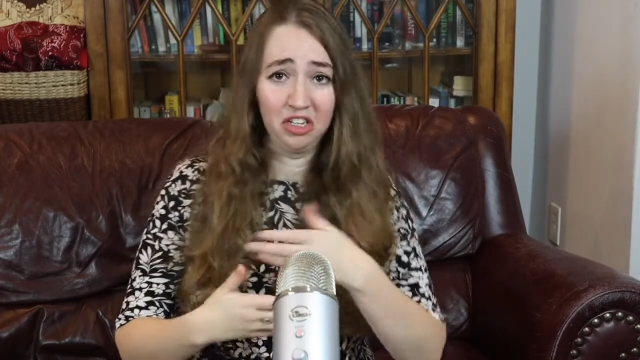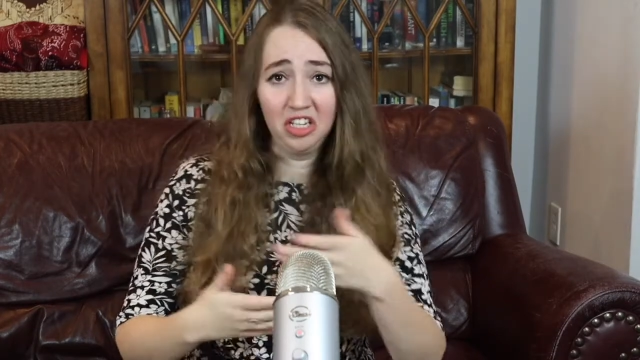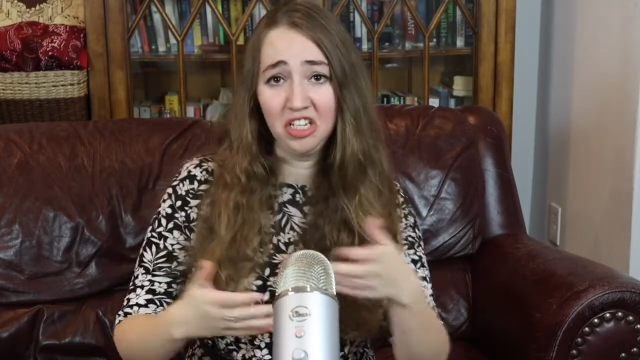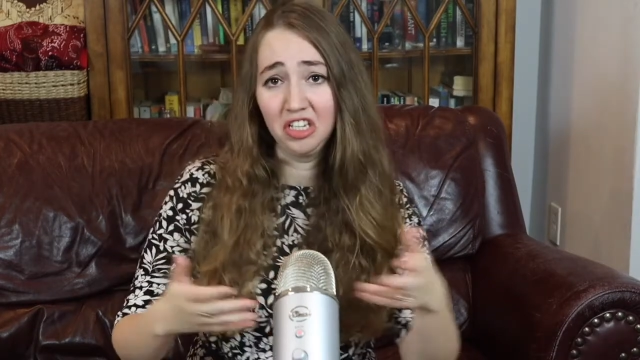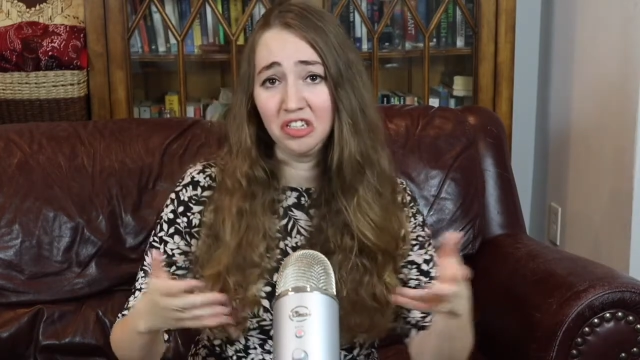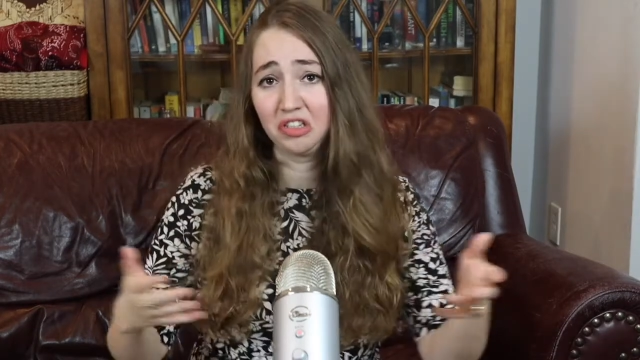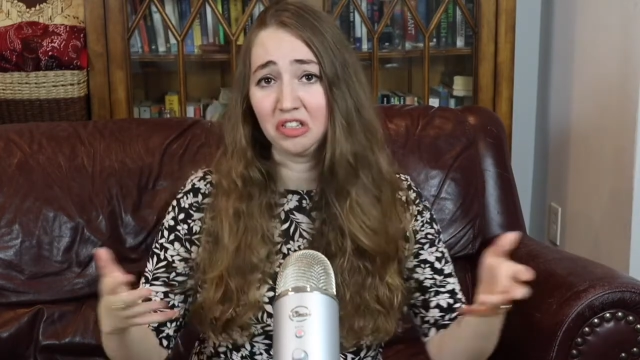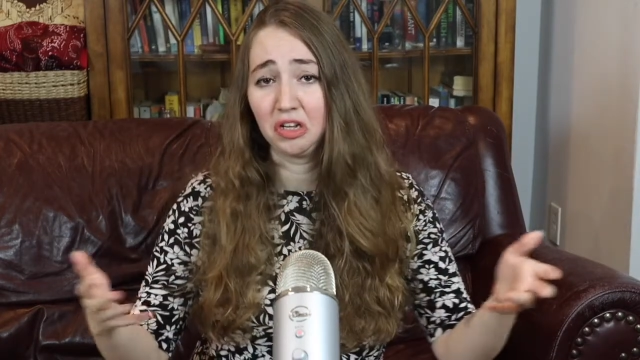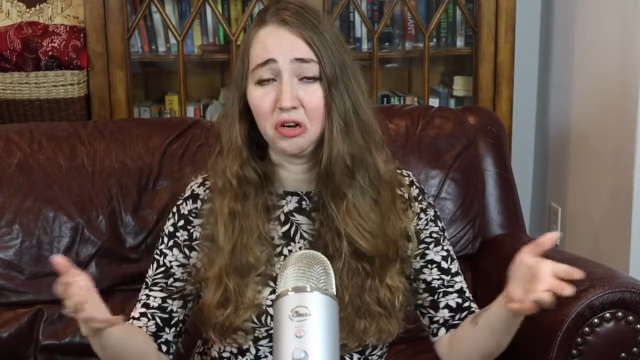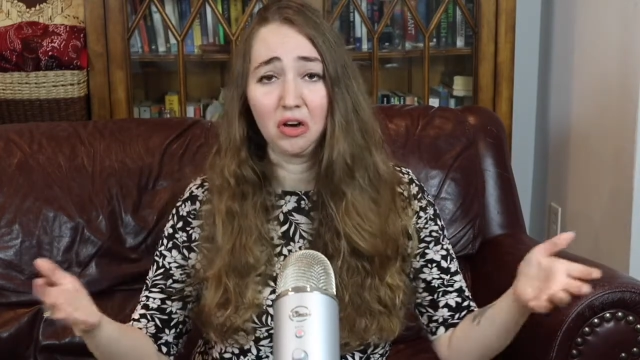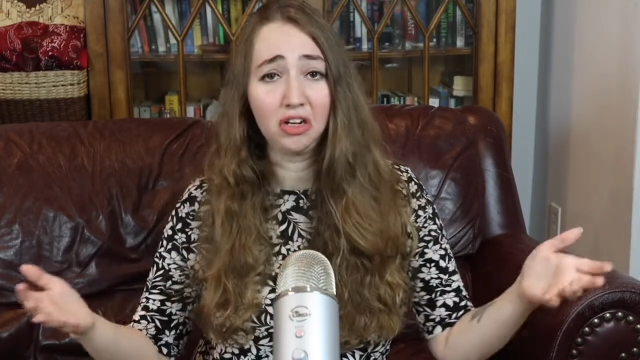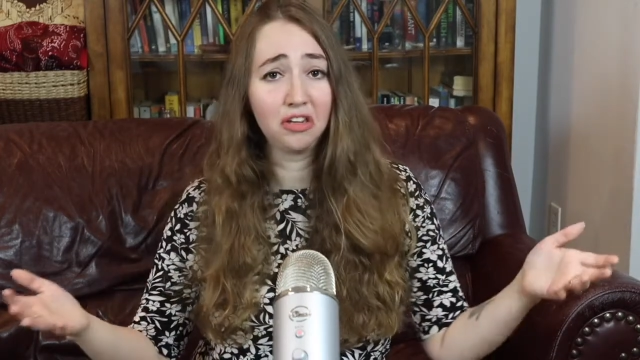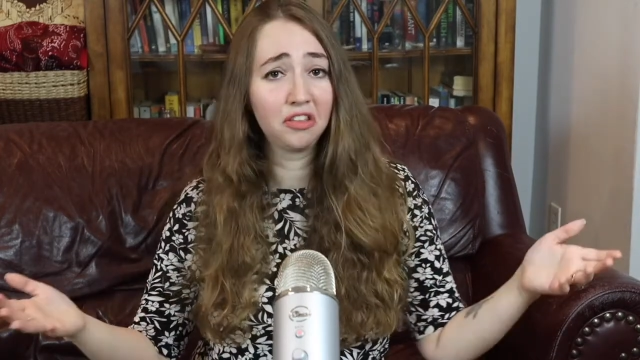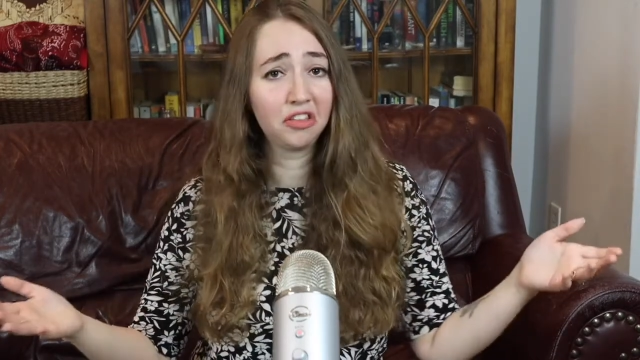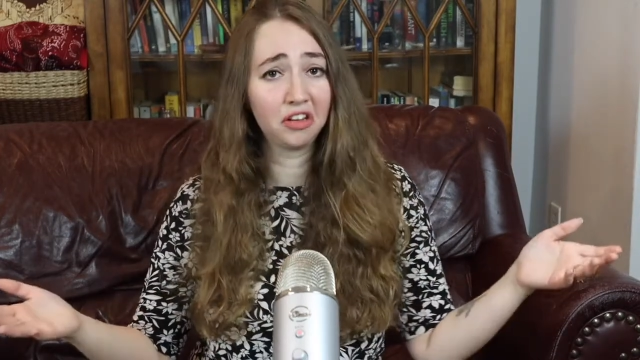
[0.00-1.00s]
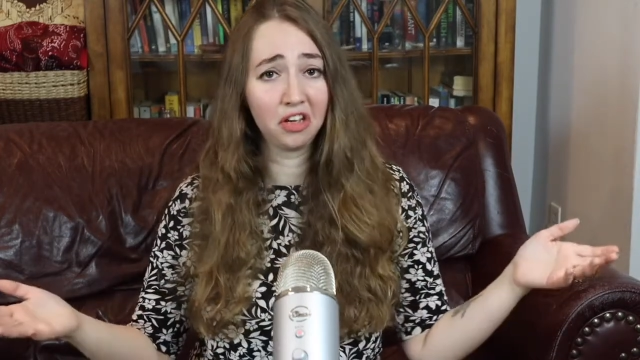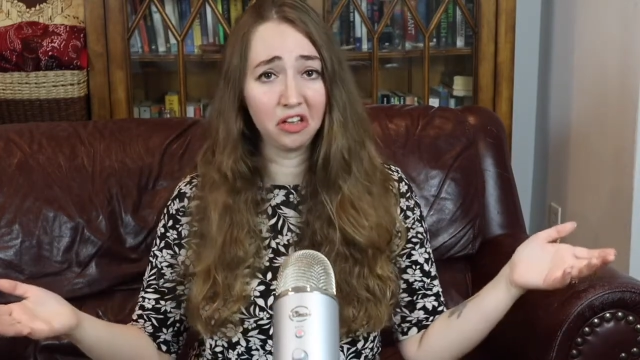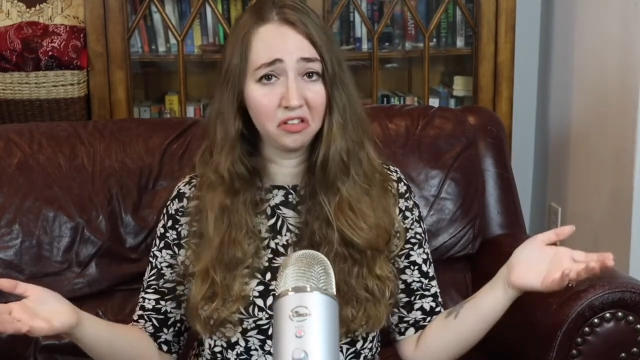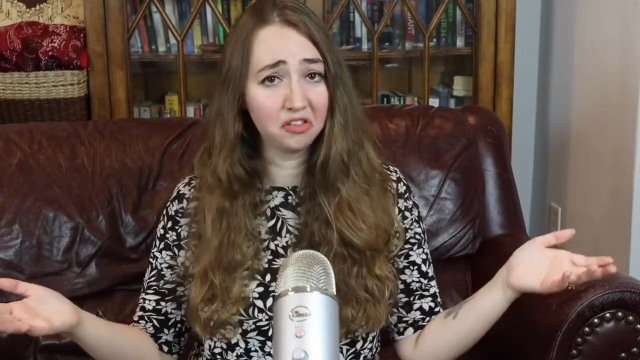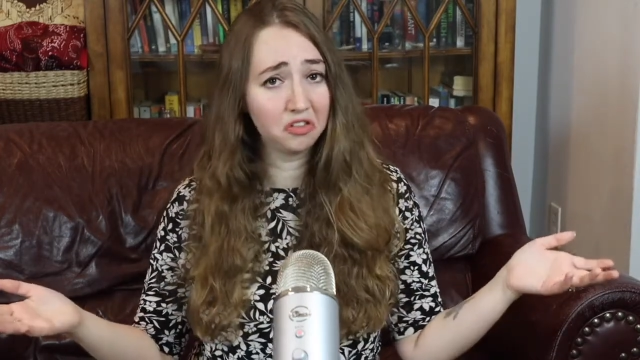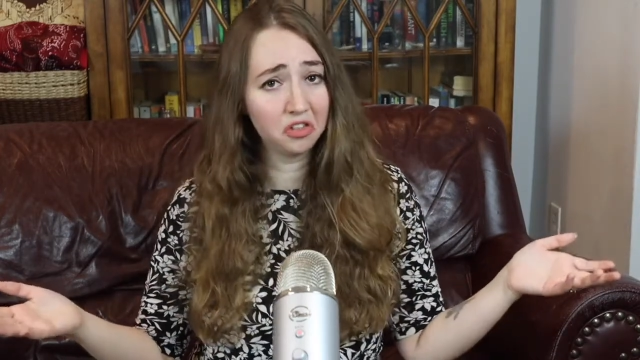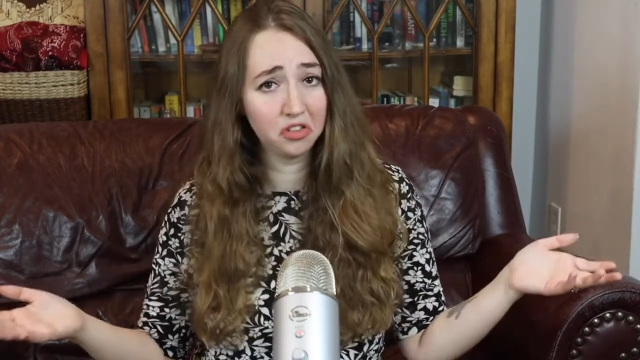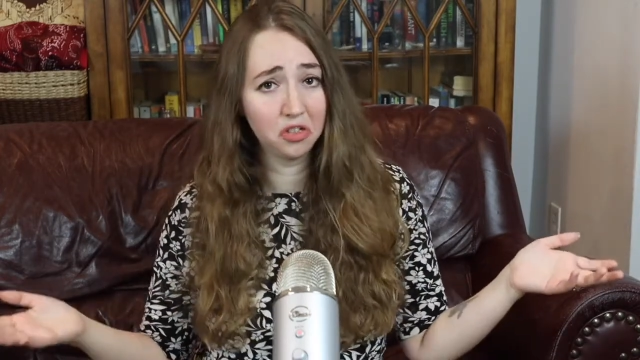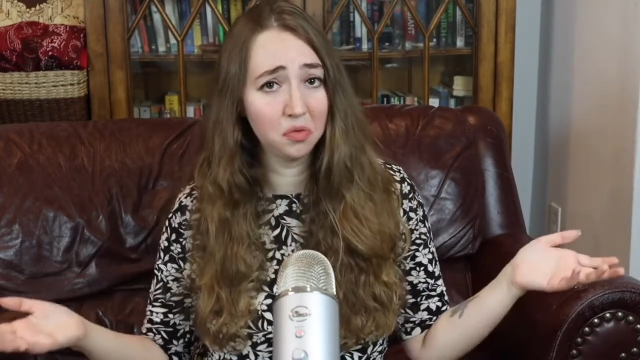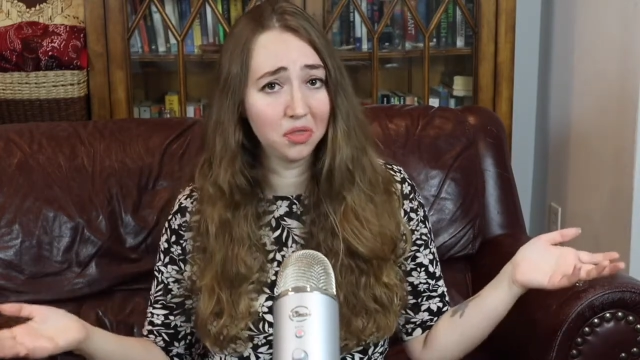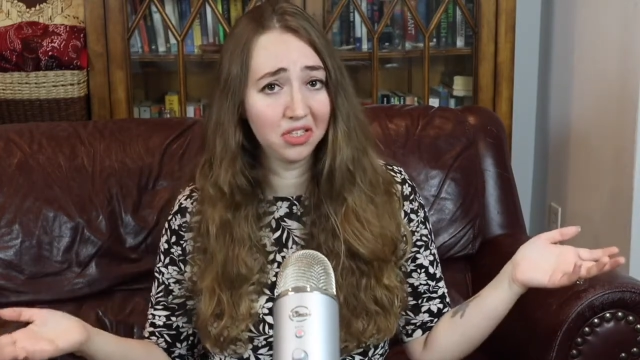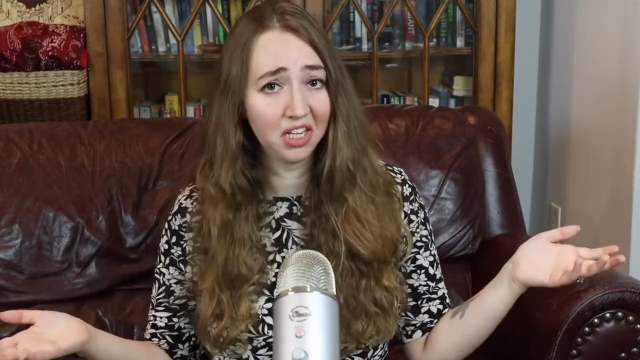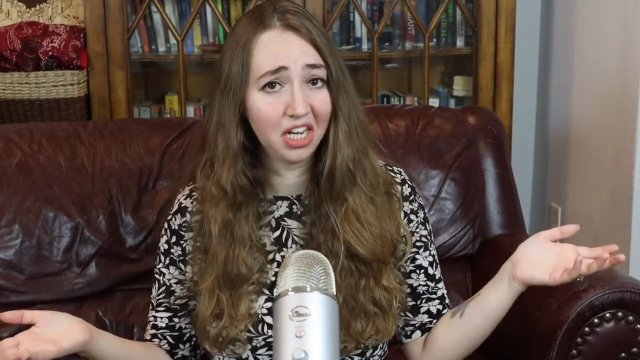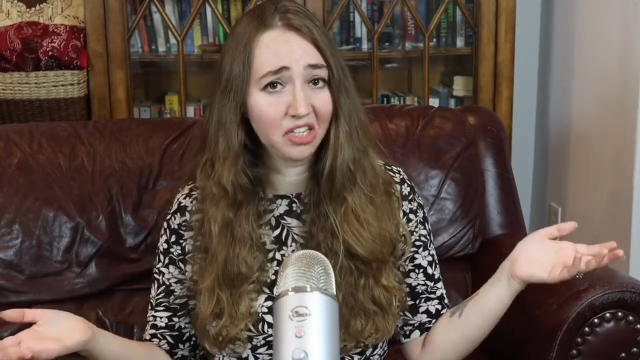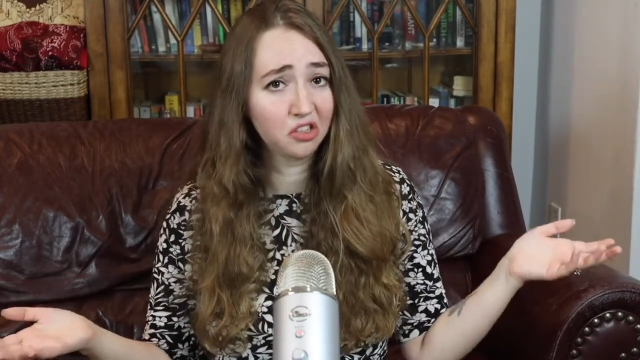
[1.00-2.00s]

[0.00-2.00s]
is there anything else that you would like